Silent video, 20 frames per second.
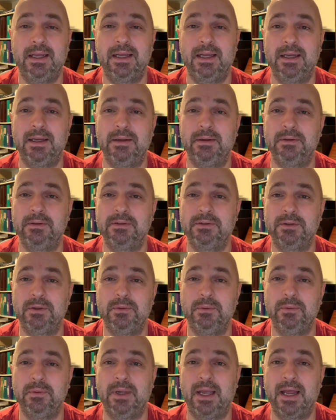Uh,
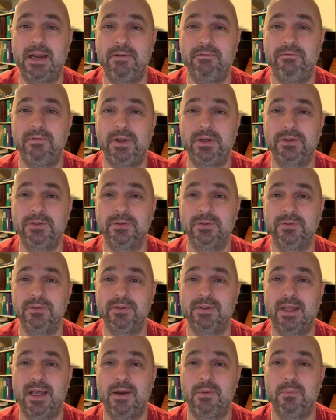so had adventures
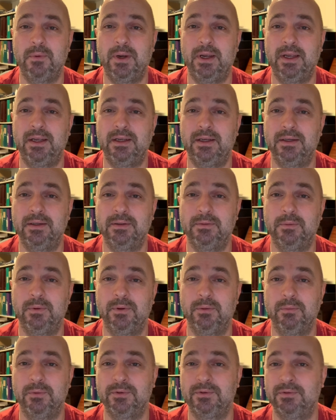that way, uh, whether
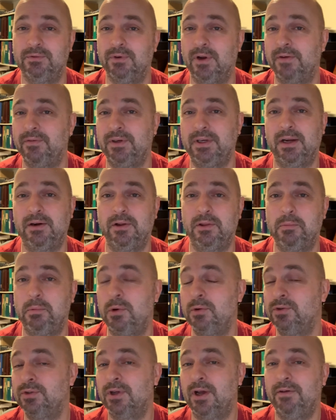it was driving down to the
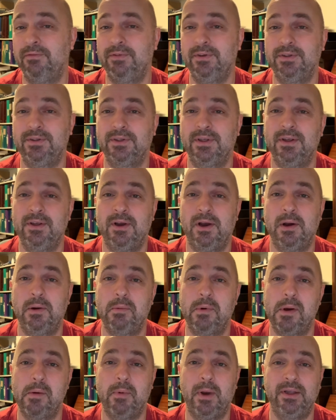post office on
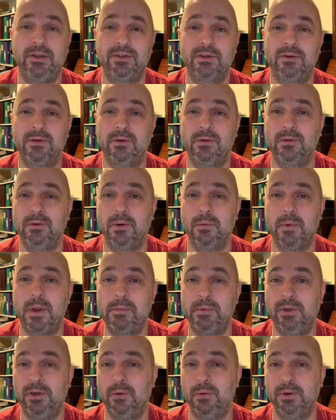my bicycle or
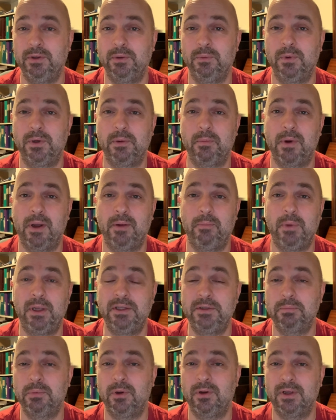maybe going to one of my
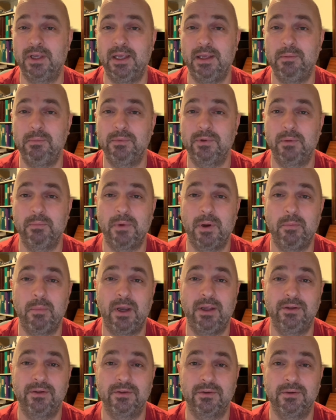baseball games on my
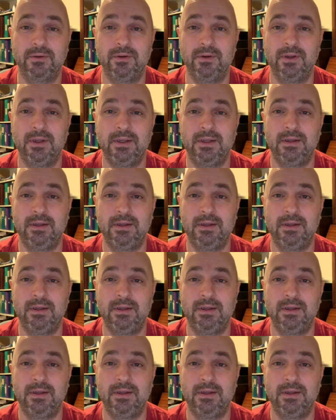bicycle.